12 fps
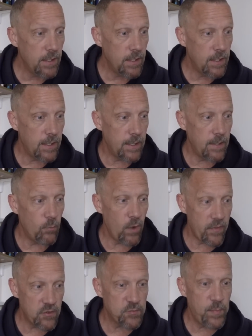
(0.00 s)

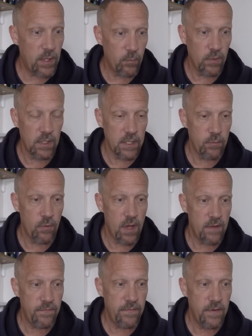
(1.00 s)
Weather's been really
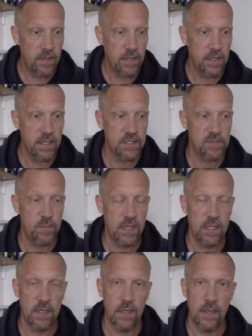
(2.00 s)
rough. It's
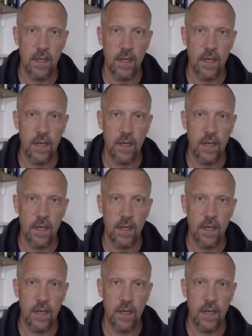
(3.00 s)
been